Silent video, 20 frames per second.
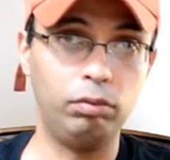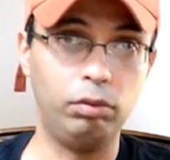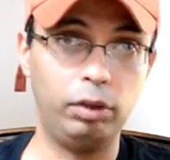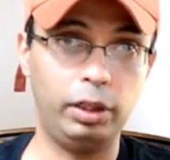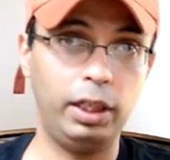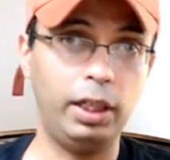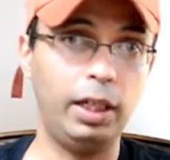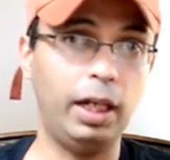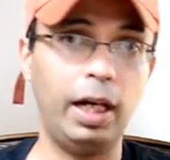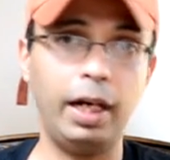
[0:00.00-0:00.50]

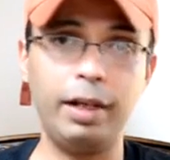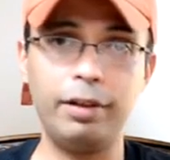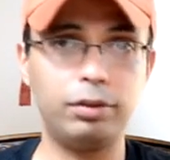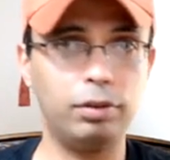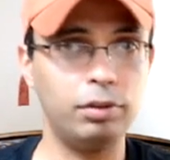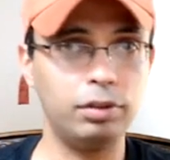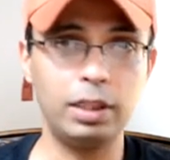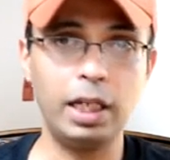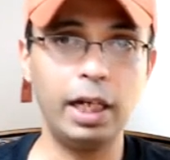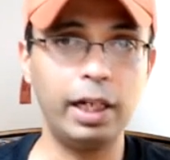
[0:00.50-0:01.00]
Okay, ISO
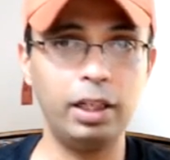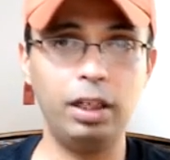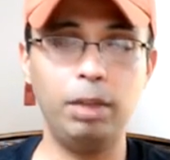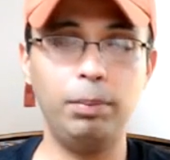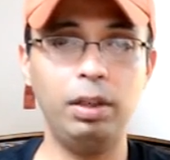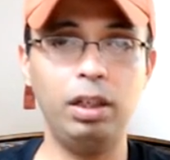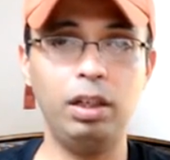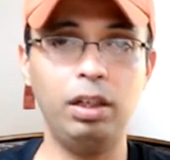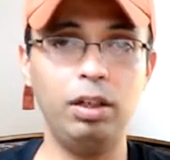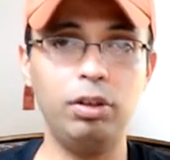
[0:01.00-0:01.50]
is not going to
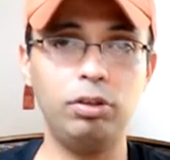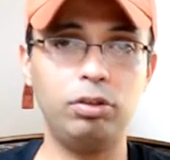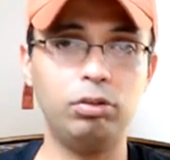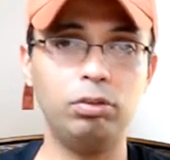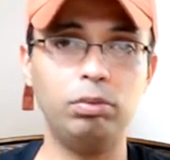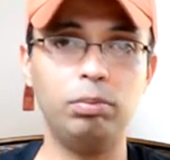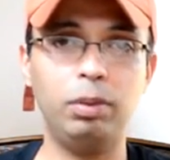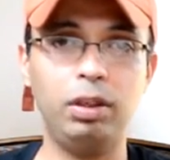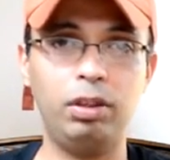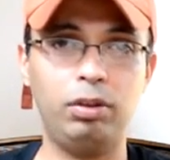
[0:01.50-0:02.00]
be an
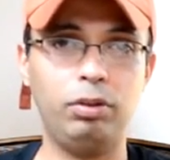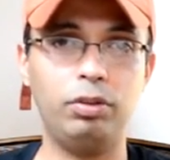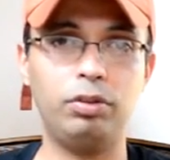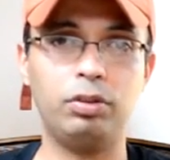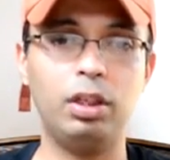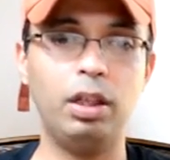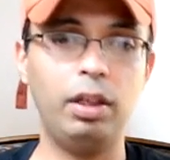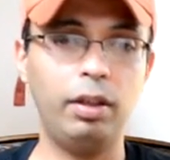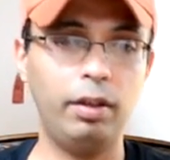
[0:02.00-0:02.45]
issue because